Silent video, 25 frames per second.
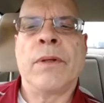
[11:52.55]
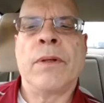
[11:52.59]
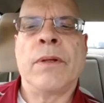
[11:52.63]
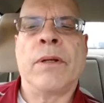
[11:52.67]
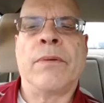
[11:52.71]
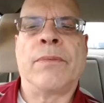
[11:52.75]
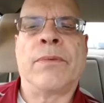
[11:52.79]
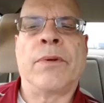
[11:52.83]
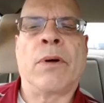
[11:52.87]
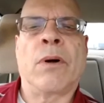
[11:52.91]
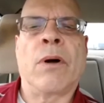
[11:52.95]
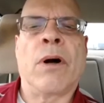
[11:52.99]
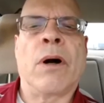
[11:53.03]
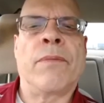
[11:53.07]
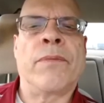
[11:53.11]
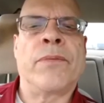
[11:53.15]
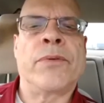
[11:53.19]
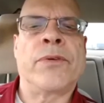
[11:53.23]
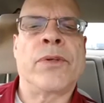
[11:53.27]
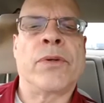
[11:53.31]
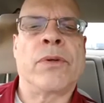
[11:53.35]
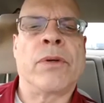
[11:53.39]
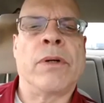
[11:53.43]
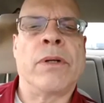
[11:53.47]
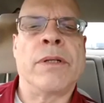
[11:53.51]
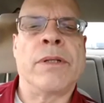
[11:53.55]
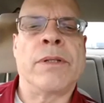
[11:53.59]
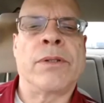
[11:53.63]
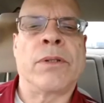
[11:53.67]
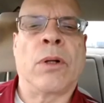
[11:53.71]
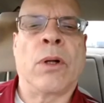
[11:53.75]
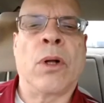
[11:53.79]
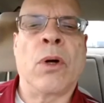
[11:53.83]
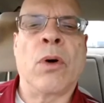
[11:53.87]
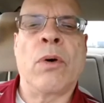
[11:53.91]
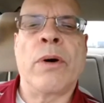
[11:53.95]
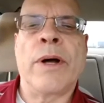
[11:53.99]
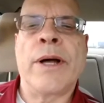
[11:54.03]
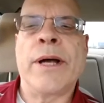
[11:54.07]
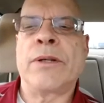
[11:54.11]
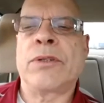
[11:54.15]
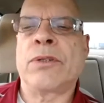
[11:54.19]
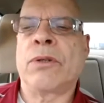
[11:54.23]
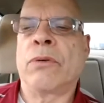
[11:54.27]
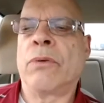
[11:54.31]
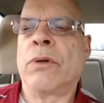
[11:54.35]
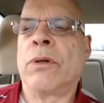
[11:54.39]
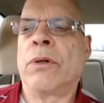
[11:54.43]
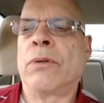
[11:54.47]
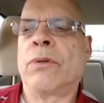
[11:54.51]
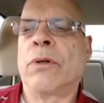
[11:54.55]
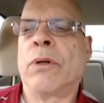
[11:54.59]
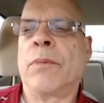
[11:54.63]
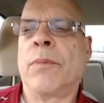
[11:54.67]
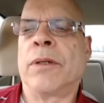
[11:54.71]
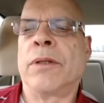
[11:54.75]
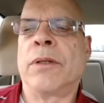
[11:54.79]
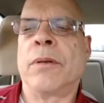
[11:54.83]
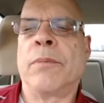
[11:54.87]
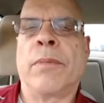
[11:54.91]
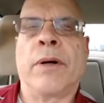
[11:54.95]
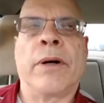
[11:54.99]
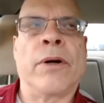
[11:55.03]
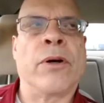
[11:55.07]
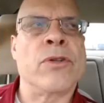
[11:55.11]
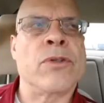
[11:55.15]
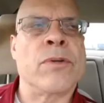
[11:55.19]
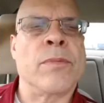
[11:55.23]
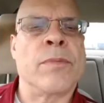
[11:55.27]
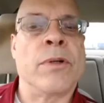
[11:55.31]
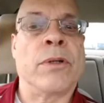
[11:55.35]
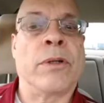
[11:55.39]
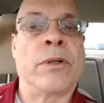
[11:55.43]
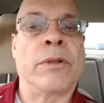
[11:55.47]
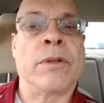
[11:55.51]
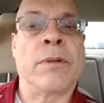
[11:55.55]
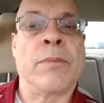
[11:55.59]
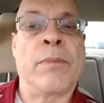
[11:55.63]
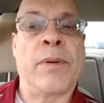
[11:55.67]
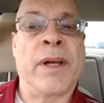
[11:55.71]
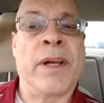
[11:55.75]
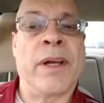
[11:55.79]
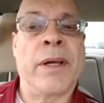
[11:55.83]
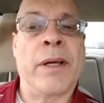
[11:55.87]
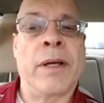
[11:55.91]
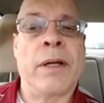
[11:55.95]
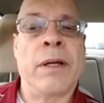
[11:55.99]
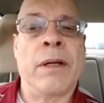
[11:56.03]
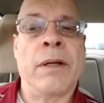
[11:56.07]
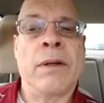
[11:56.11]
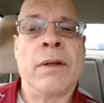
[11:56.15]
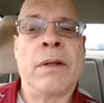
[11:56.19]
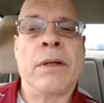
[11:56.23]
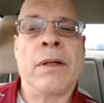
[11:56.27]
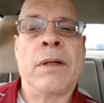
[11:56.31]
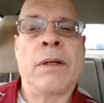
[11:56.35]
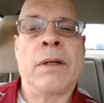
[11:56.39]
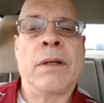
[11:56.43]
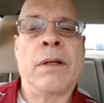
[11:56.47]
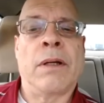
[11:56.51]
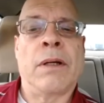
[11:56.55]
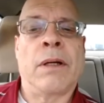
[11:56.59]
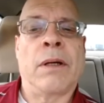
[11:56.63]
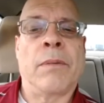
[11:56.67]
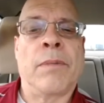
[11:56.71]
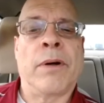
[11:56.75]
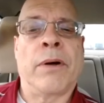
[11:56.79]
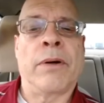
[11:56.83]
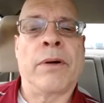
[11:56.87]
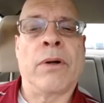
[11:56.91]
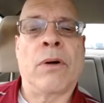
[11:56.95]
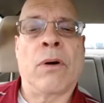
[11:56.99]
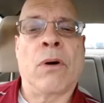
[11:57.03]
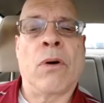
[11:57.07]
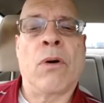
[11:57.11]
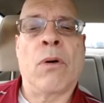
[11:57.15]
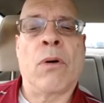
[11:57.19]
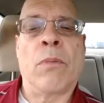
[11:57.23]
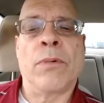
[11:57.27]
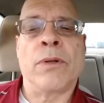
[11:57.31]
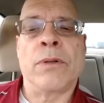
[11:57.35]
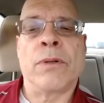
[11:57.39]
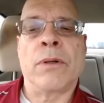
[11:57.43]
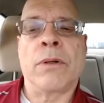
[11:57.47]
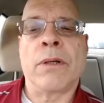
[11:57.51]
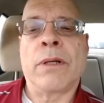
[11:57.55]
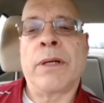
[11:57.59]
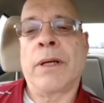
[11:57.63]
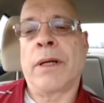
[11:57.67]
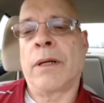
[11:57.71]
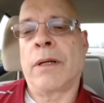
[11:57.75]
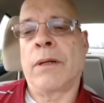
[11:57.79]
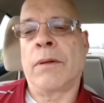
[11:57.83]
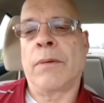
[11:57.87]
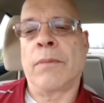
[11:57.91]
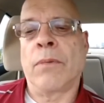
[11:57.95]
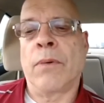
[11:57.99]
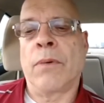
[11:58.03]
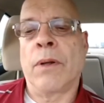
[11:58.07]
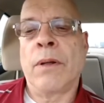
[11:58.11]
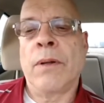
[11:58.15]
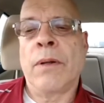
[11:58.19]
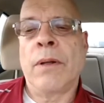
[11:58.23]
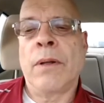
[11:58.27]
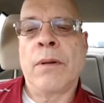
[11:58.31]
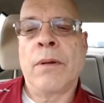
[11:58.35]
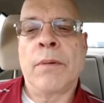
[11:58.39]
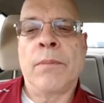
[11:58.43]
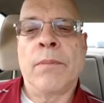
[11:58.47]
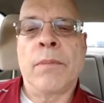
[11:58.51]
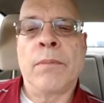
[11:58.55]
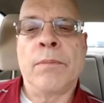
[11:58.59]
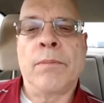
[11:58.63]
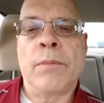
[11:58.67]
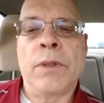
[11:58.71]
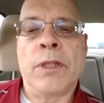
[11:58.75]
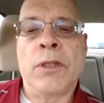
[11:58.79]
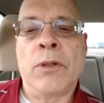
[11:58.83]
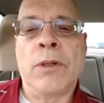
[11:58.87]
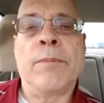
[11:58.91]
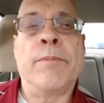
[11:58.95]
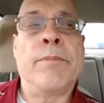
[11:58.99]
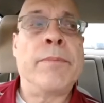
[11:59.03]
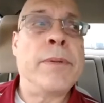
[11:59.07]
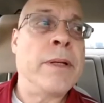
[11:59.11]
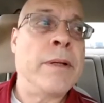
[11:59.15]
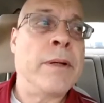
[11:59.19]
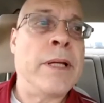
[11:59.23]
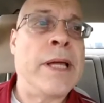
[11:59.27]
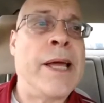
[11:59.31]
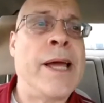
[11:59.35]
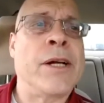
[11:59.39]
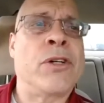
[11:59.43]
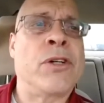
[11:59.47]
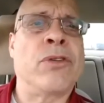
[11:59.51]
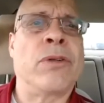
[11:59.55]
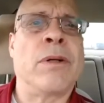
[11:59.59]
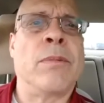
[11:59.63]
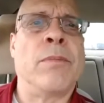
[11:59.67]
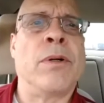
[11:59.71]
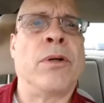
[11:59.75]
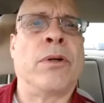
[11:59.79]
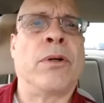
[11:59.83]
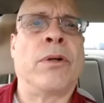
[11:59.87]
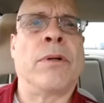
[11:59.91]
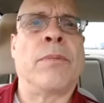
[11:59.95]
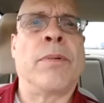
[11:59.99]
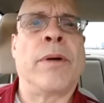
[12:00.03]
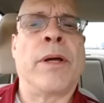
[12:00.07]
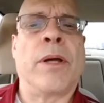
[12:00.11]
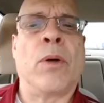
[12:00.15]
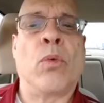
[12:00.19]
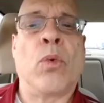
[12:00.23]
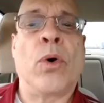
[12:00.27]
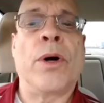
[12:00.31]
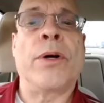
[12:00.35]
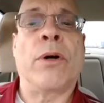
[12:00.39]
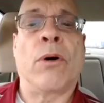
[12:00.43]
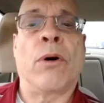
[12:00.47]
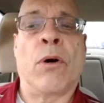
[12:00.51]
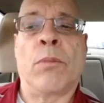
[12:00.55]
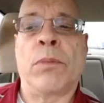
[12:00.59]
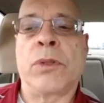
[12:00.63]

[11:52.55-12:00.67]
If their offer is low, ask the realtor about the buyer's ability to pay, about your home, and actually the ability to pay what your home